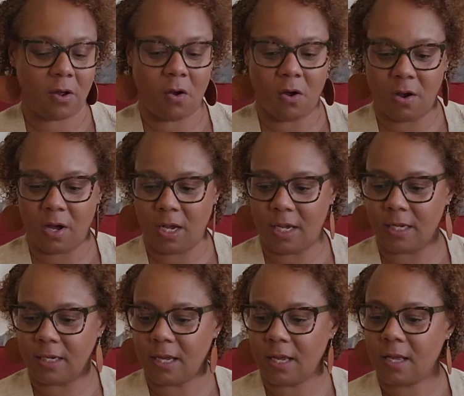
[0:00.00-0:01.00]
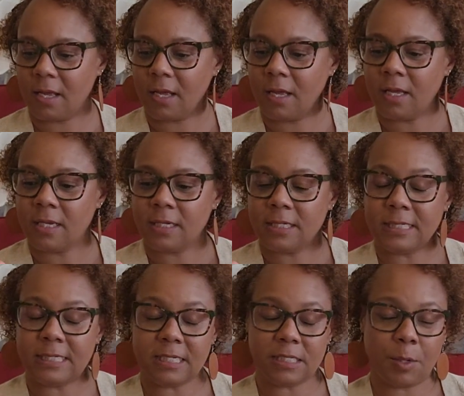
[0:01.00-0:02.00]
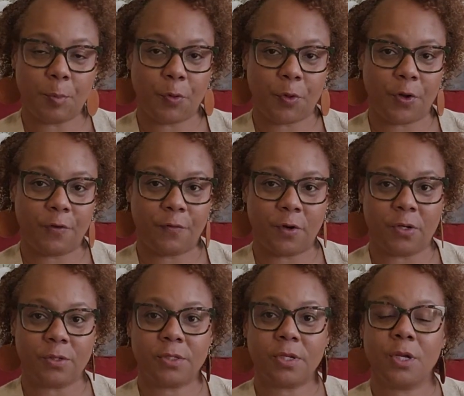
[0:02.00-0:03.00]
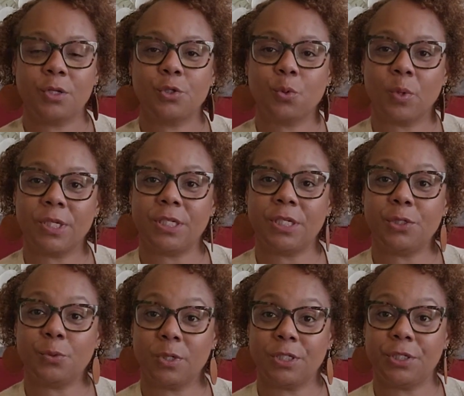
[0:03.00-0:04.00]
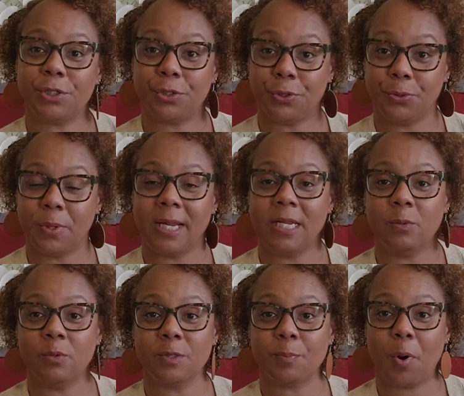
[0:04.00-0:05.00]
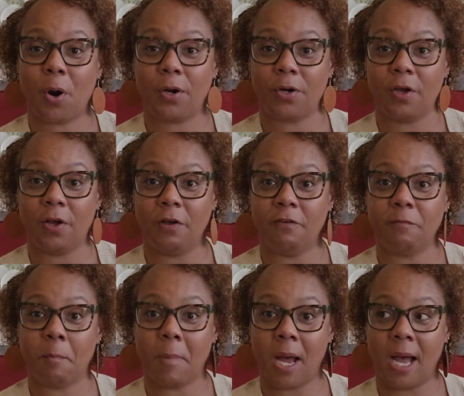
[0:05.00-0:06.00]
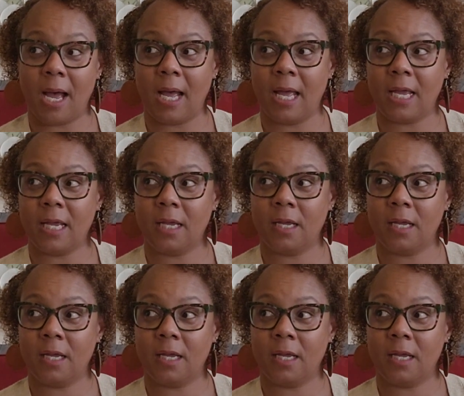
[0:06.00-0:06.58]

on December 31st, 2022, and it was part of my